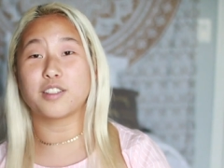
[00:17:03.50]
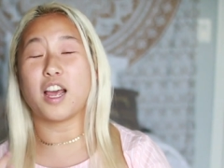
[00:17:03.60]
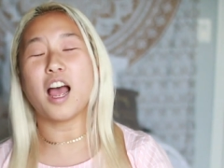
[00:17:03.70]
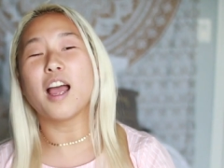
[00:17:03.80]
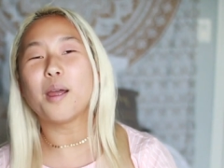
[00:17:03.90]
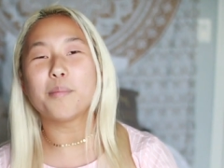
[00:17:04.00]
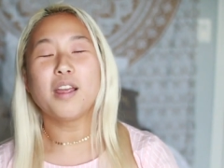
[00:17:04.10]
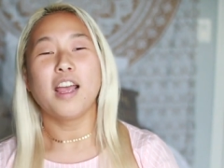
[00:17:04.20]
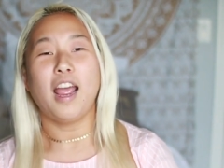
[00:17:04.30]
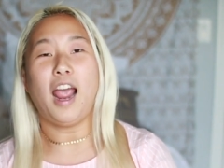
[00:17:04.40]
or time
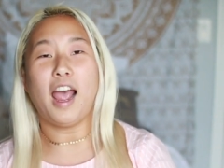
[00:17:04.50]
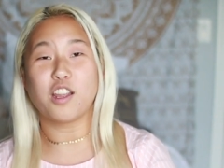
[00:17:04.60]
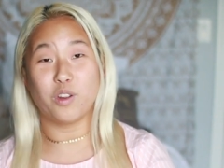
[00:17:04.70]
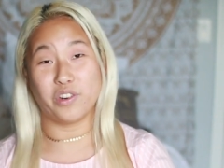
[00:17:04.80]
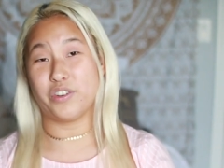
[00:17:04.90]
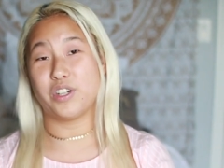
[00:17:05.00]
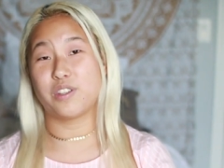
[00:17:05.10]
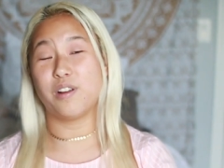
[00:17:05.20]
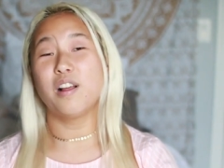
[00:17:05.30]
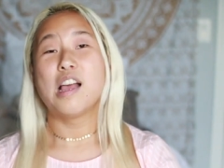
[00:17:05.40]
at
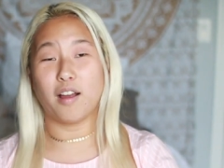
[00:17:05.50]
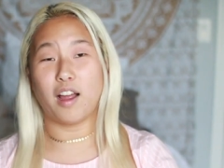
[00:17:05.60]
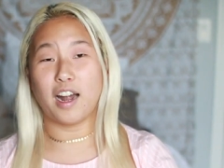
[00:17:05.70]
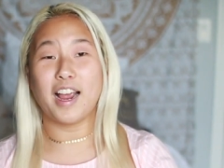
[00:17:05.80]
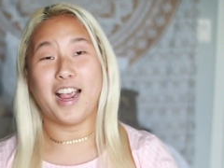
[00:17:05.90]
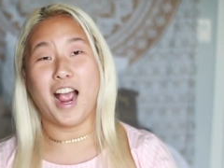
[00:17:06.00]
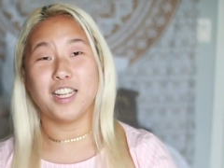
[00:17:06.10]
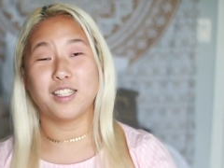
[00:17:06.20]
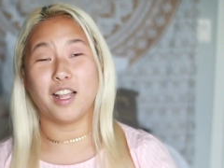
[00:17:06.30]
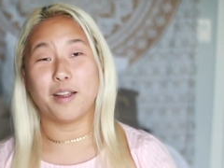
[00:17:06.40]
Universal. And I
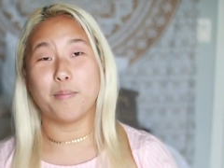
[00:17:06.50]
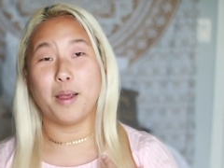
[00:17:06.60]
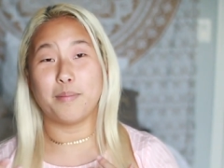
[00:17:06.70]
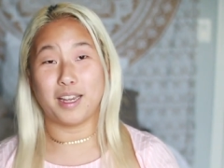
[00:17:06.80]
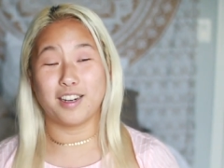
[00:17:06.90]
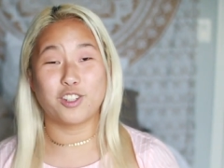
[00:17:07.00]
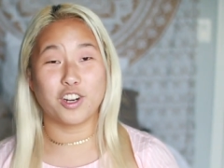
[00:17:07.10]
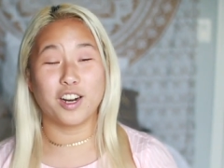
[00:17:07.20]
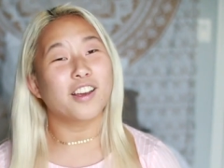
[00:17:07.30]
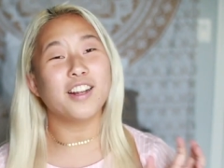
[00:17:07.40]
asked like my
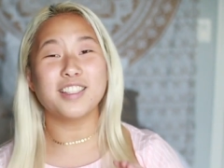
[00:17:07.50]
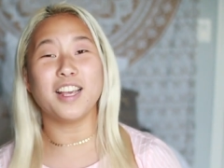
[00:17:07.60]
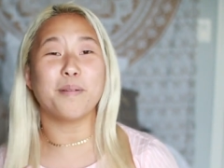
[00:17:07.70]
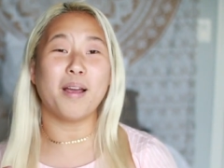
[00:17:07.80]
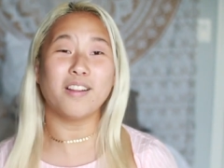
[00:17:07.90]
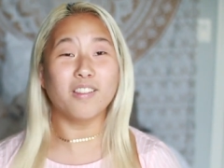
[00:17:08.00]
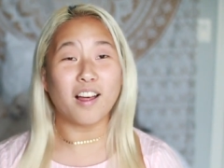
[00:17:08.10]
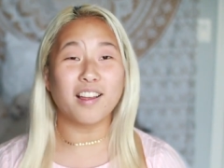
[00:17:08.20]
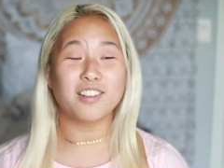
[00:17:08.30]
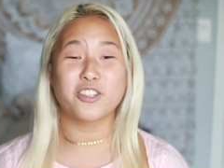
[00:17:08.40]
manager, could I take my
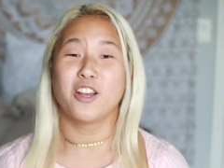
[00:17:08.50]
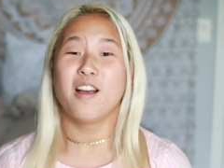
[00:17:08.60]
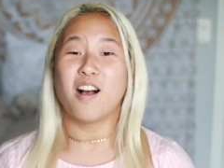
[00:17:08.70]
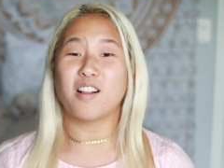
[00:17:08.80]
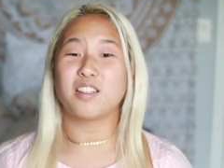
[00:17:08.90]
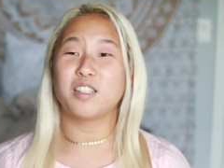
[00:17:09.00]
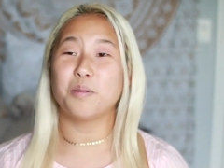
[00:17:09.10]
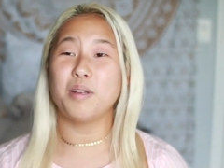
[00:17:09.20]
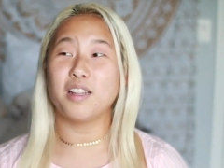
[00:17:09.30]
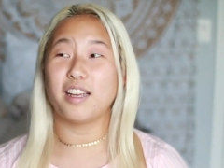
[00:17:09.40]
lunch a little
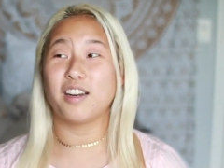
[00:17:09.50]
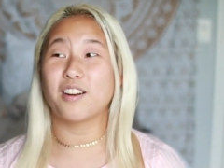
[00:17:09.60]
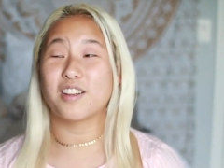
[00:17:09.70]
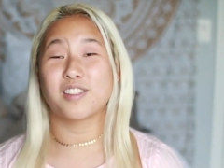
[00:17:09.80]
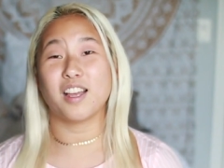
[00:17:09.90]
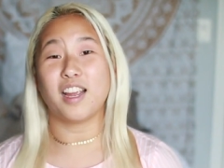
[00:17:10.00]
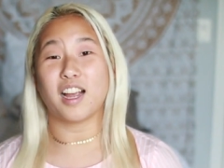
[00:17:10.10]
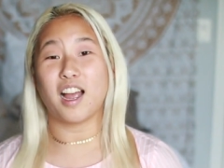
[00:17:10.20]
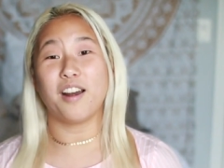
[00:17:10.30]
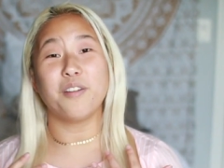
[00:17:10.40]
bit later because like
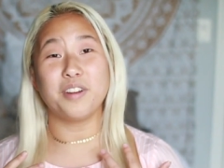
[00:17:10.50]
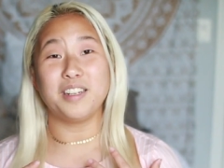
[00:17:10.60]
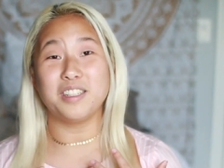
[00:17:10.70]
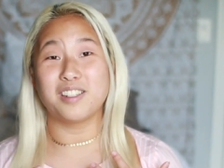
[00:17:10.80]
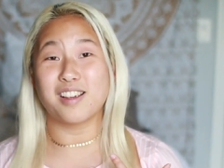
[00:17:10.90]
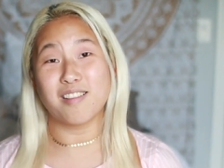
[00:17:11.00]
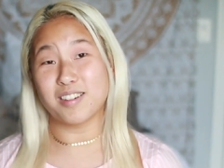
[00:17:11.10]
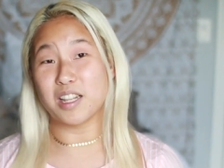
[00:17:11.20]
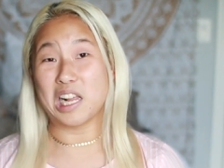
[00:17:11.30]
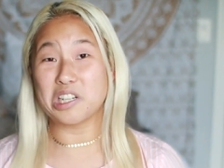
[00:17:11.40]
I don't need to go to
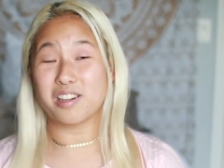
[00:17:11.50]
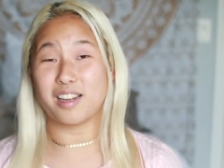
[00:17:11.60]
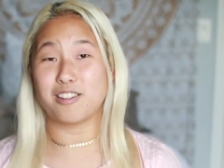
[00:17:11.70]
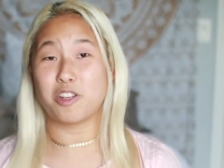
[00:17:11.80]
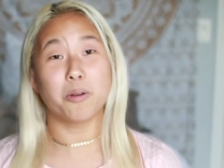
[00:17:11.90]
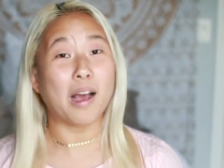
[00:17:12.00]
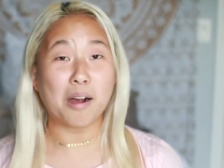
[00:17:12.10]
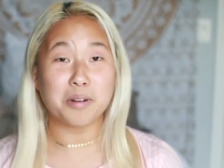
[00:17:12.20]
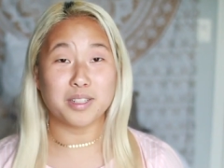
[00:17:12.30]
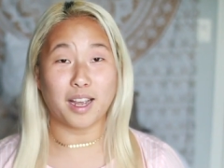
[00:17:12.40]
lunch like two
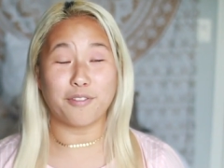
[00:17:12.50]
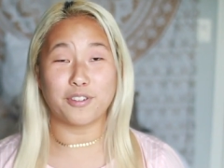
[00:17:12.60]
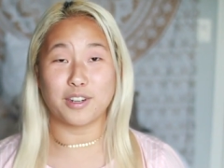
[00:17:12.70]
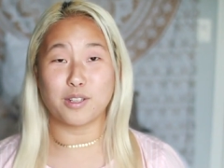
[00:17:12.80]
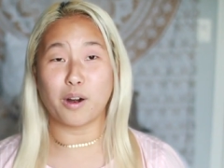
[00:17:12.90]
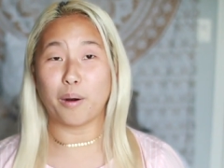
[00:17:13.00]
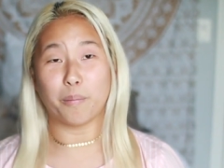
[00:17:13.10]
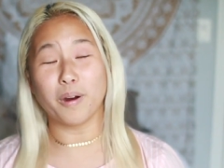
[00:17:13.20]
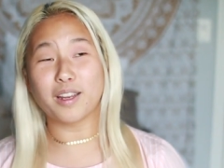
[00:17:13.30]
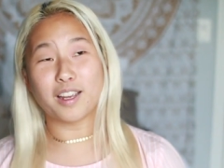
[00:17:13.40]
hours after I started
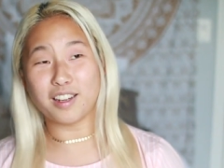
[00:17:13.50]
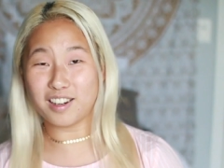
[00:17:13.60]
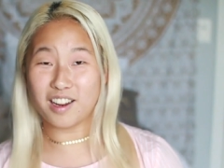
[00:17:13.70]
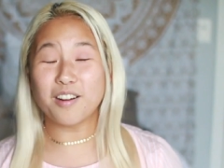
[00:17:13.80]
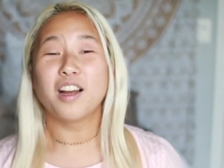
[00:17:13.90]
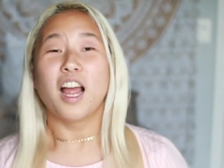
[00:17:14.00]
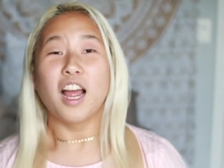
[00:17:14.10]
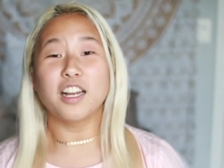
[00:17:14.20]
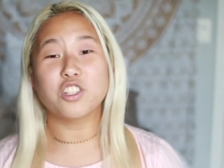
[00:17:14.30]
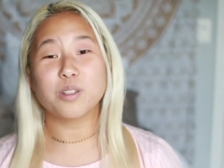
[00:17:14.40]
working, you know?
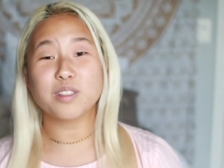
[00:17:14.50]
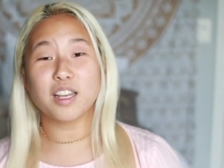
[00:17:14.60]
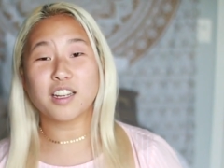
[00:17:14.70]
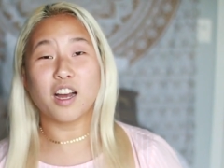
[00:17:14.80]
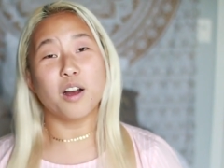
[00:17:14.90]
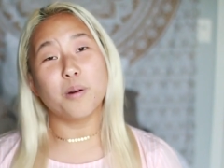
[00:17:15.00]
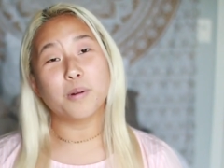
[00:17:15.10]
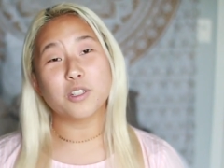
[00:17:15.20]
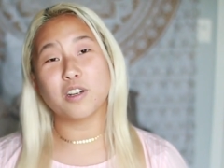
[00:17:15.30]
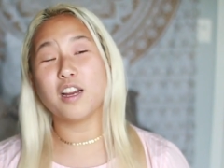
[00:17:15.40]
And she was like, oh,
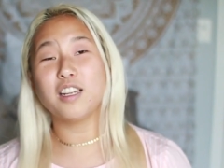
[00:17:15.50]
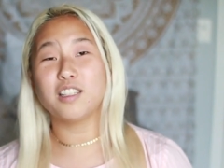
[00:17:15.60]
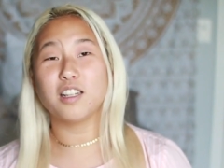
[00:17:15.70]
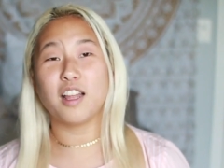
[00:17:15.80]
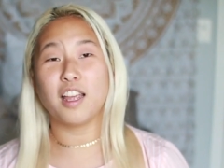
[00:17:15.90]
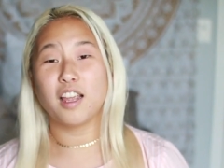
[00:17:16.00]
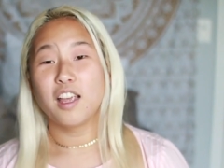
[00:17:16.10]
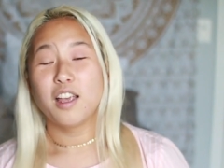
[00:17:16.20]
we're trying to like